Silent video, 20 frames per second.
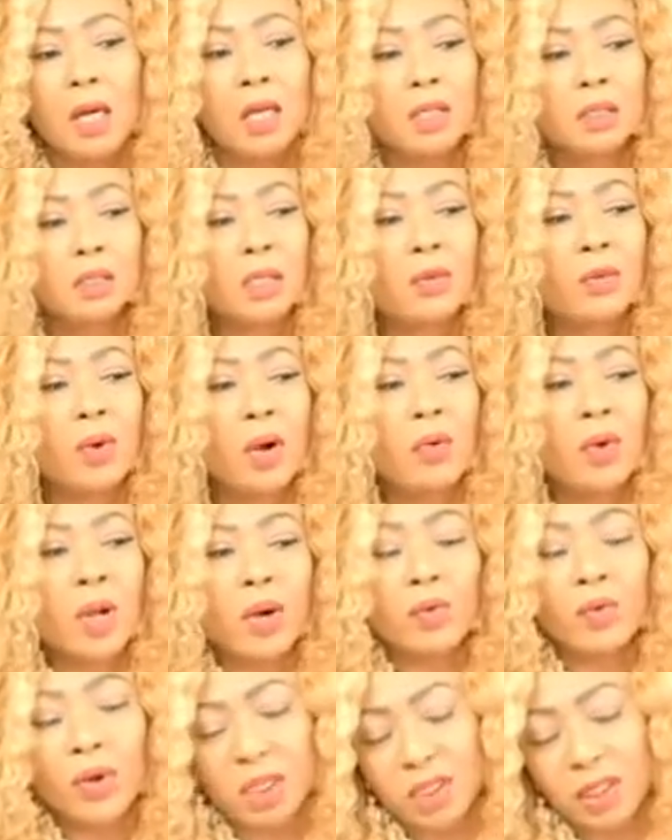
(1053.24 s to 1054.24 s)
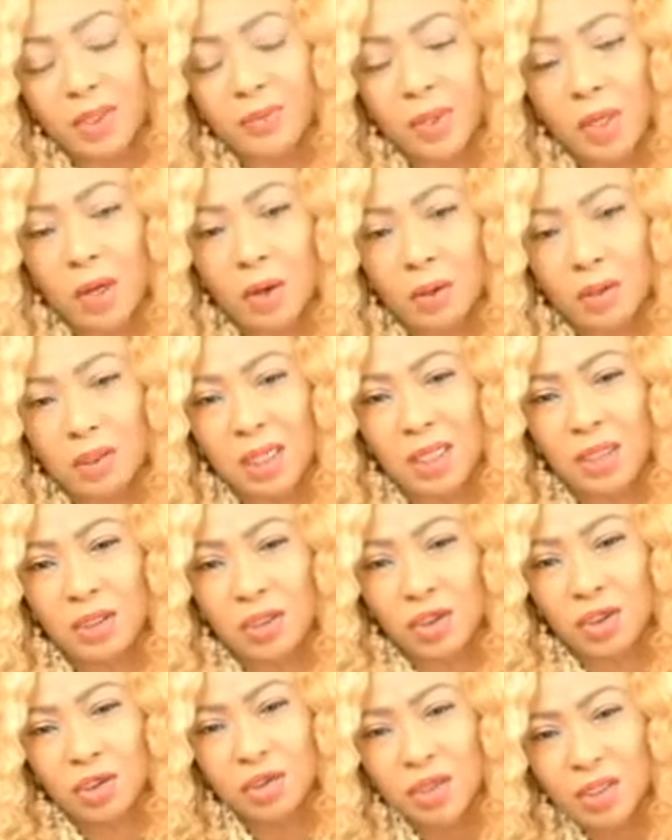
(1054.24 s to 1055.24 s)
So when we worship God
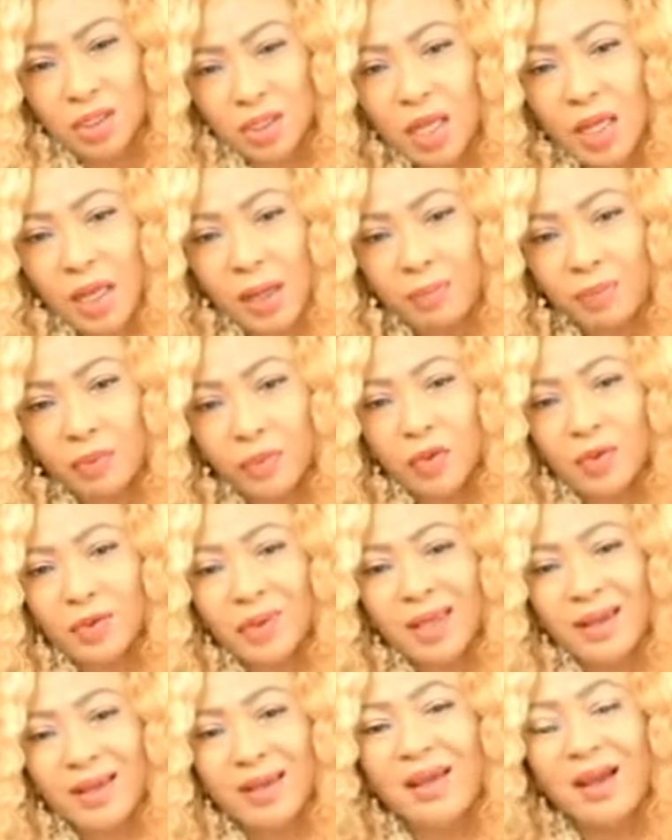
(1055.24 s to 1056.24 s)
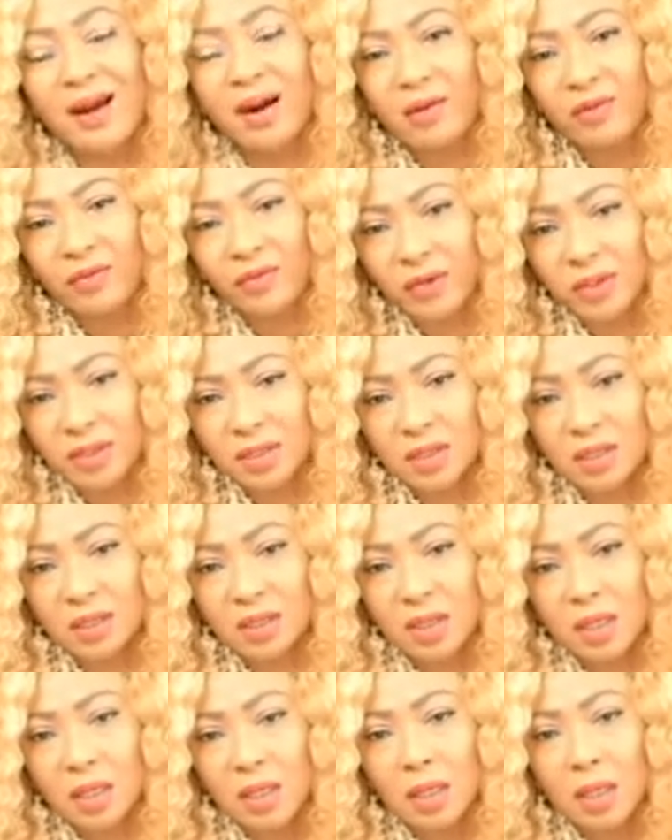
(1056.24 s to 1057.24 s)
and trust Him to take care of us,
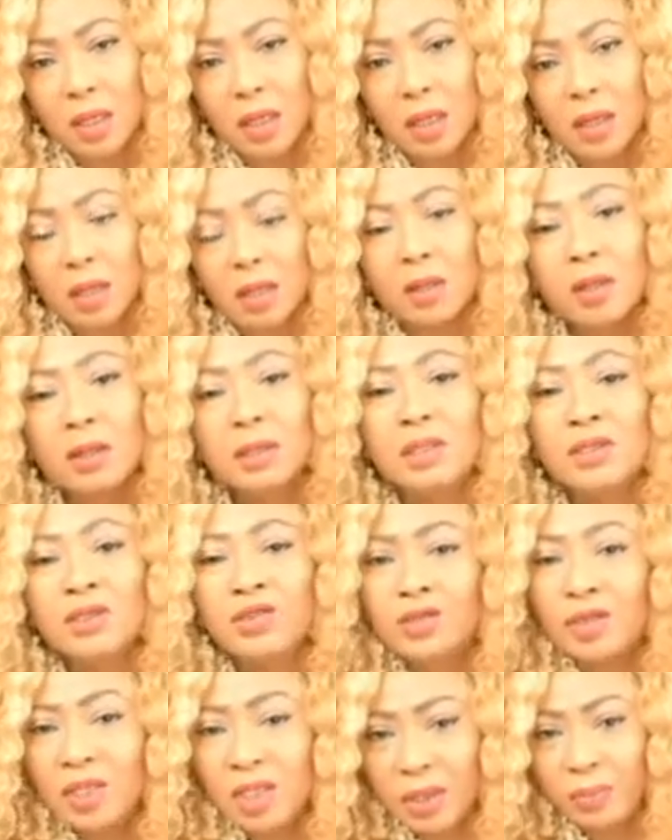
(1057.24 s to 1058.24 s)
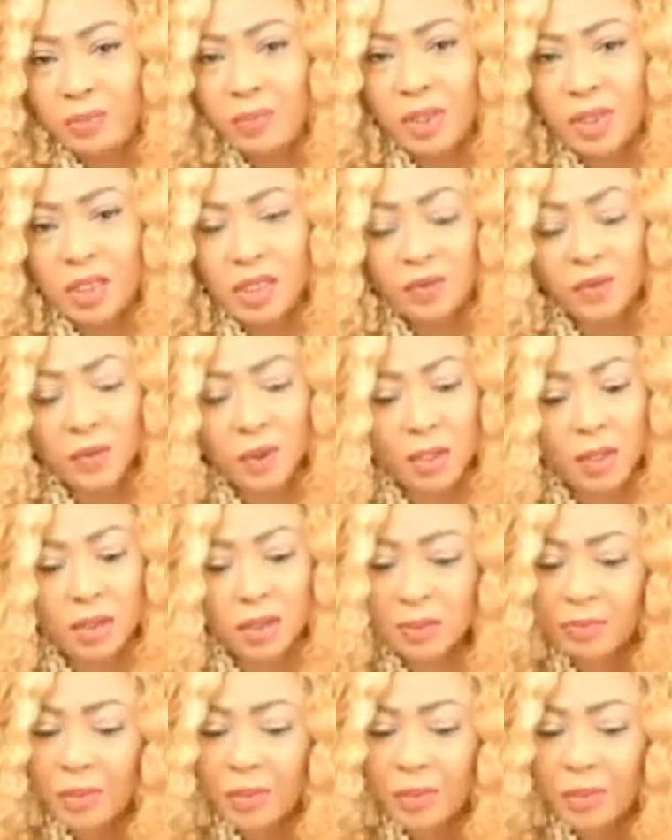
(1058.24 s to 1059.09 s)
God is really pleased with us.